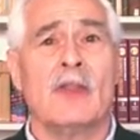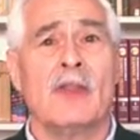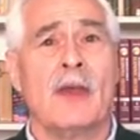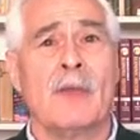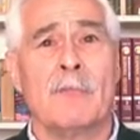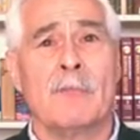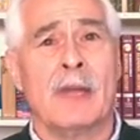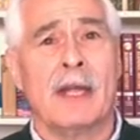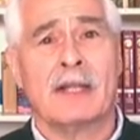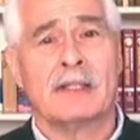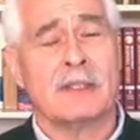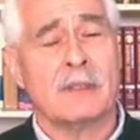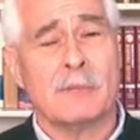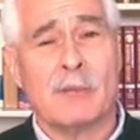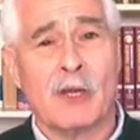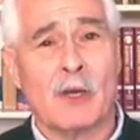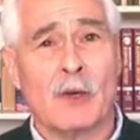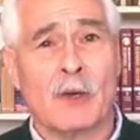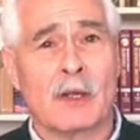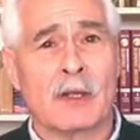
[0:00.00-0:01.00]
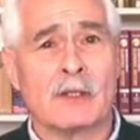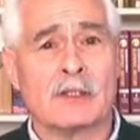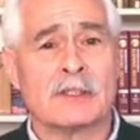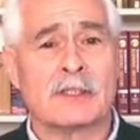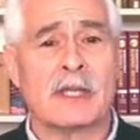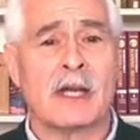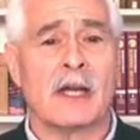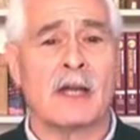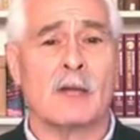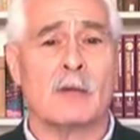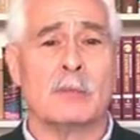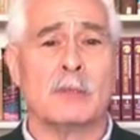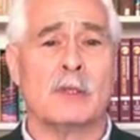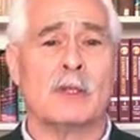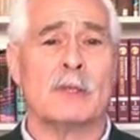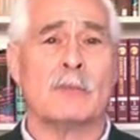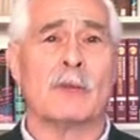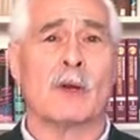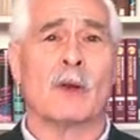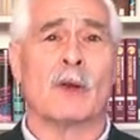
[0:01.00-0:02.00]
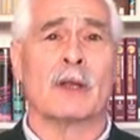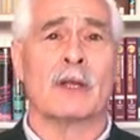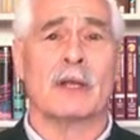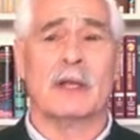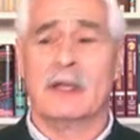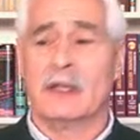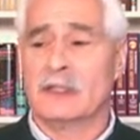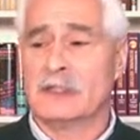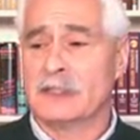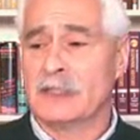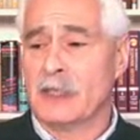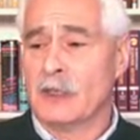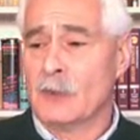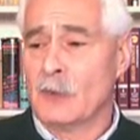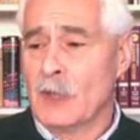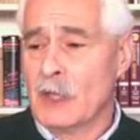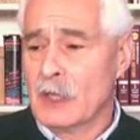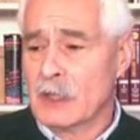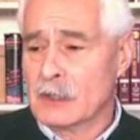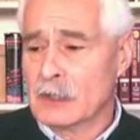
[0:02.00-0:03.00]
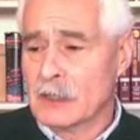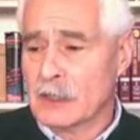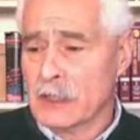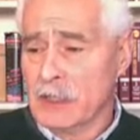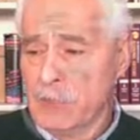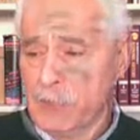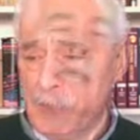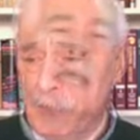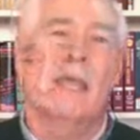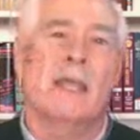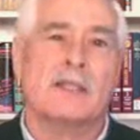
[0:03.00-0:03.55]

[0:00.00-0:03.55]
that makes American-style plea bargaining so ugly.